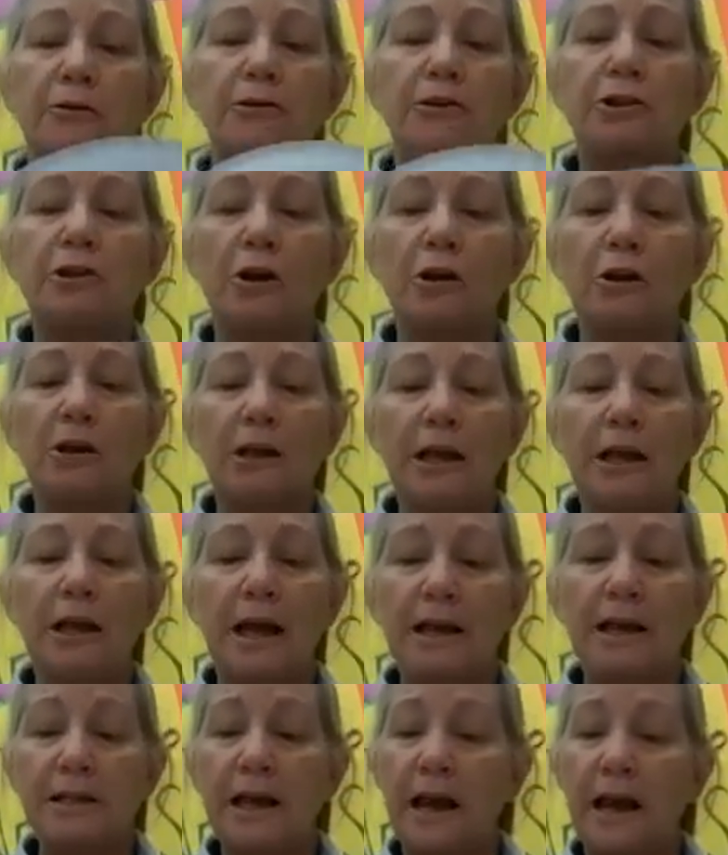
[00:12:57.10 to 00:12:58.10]
know Charlotte
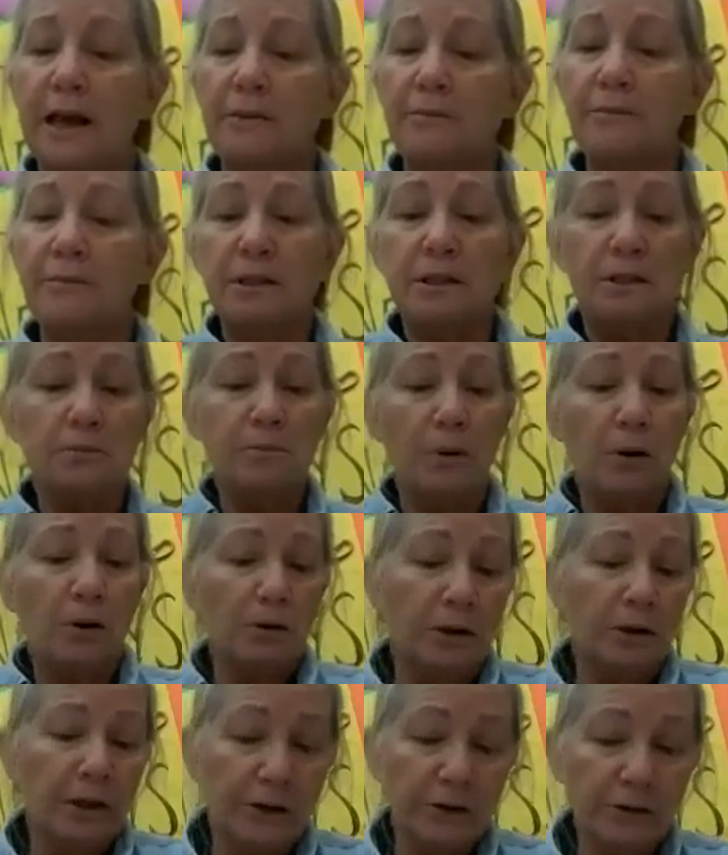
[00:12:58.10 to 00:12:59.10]
has had, Mrs.
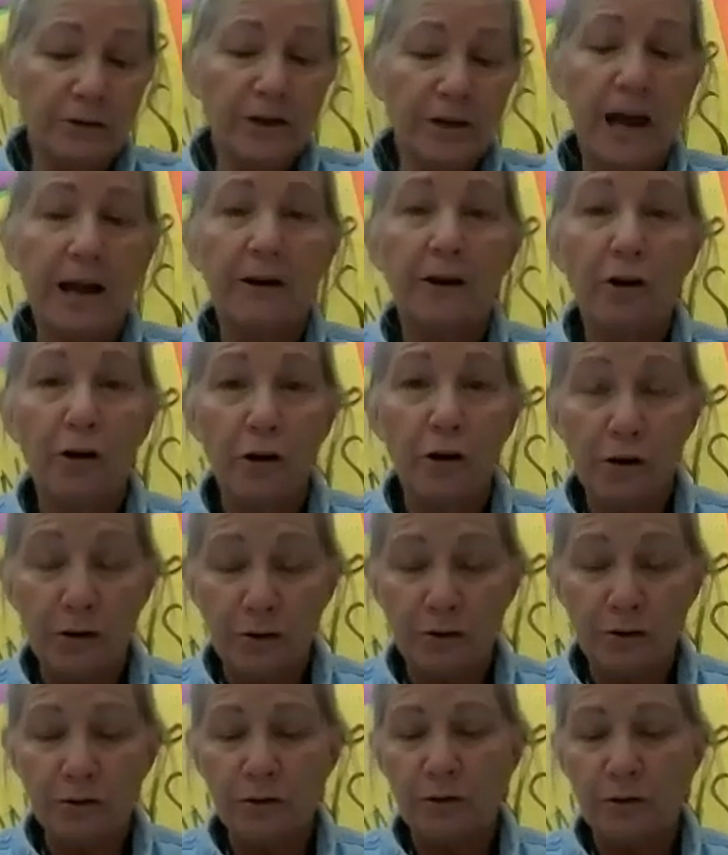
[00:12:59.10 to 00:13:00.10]
Baldinger's had
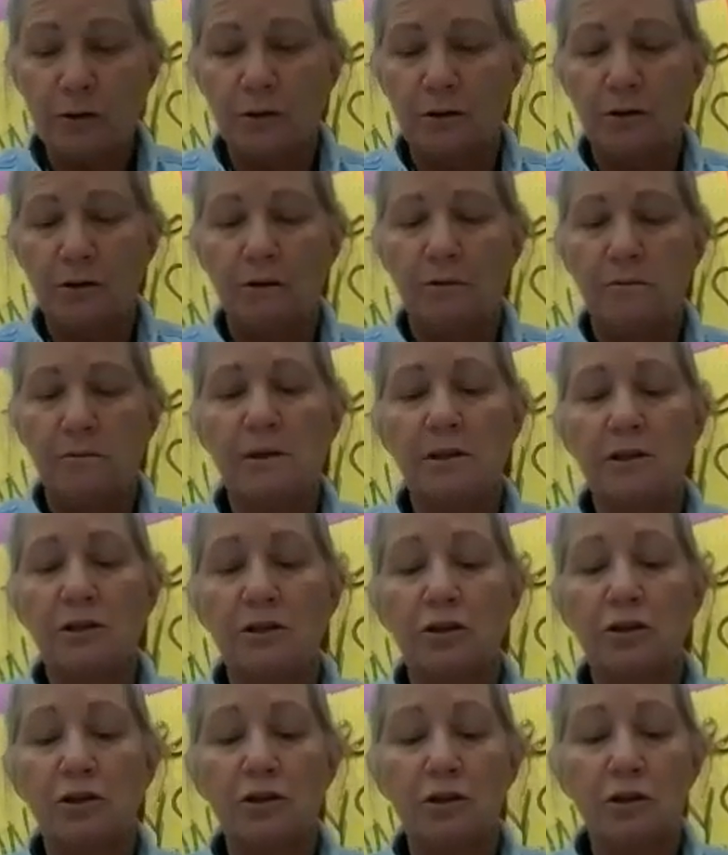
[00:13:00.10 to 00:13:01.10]
hers.
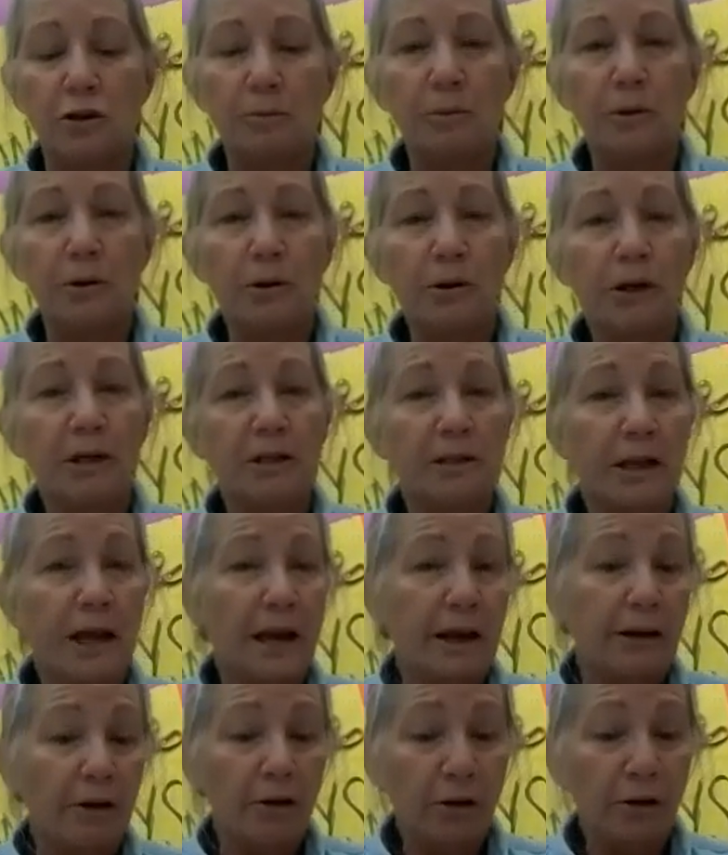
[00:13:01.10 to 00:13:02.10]
Mrs. Thurber has
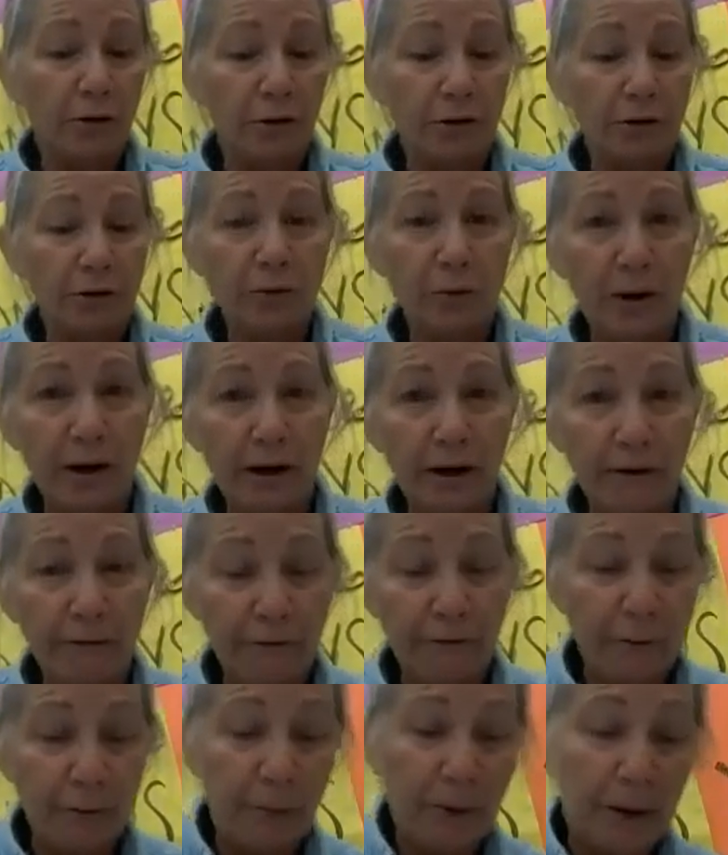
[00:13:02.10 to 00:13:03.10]
had hers ready
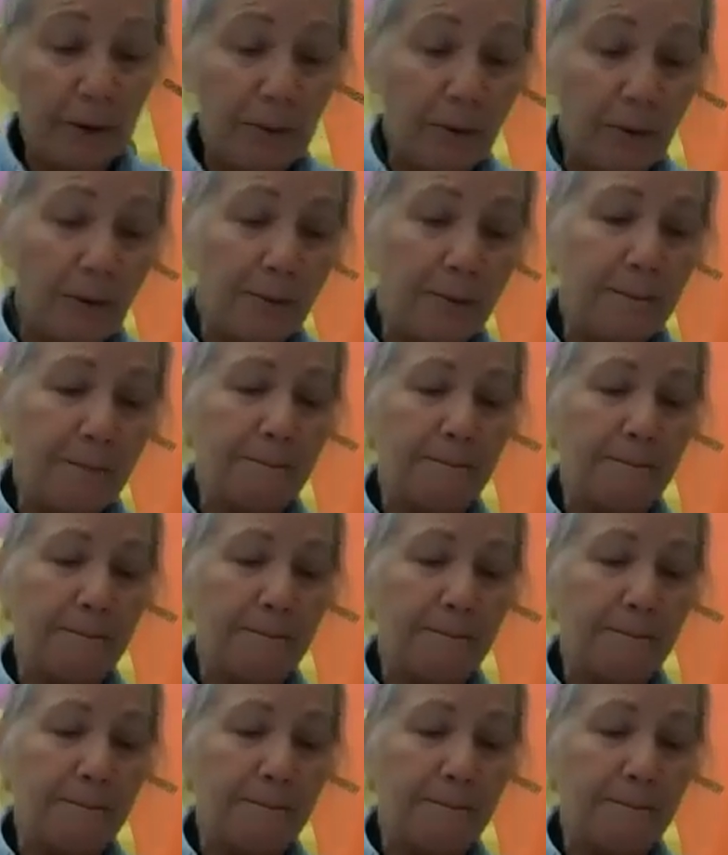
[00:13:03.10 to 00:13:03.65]
for people.